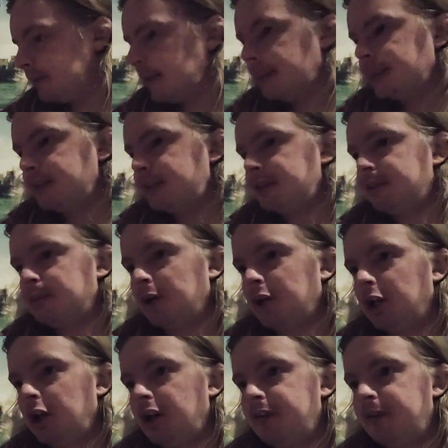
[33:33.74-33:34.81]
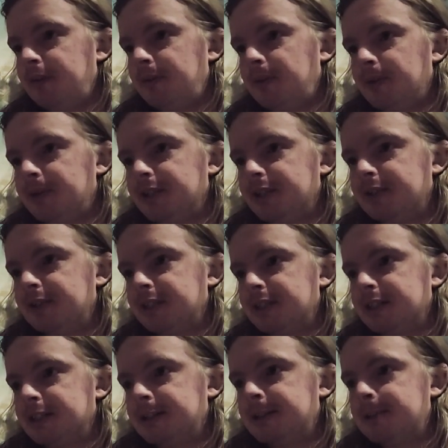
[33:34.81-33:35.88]
And this is my life with all these
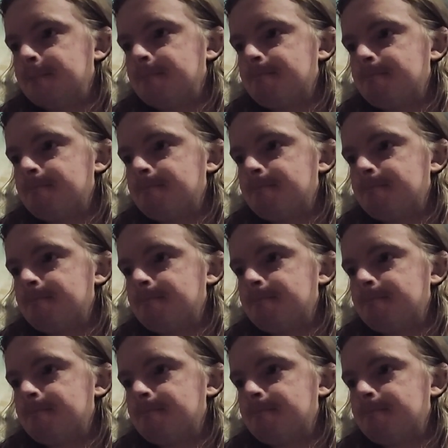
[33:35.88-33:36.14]
figures.